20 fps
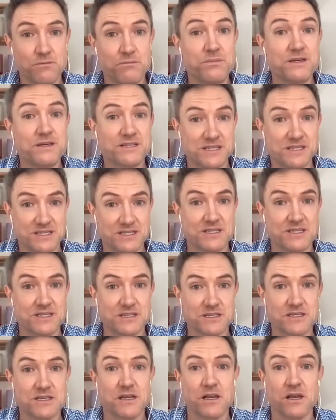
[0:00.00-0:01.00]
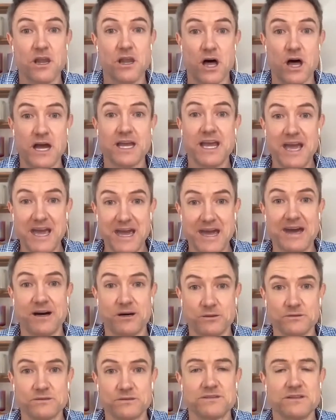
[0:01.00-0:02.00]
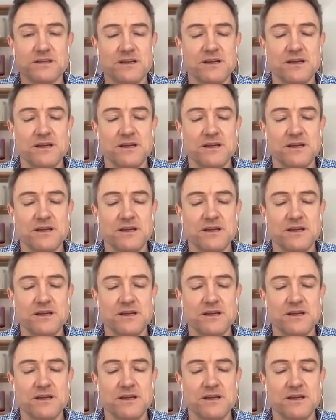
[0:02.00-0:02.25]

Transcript: businesses like ours.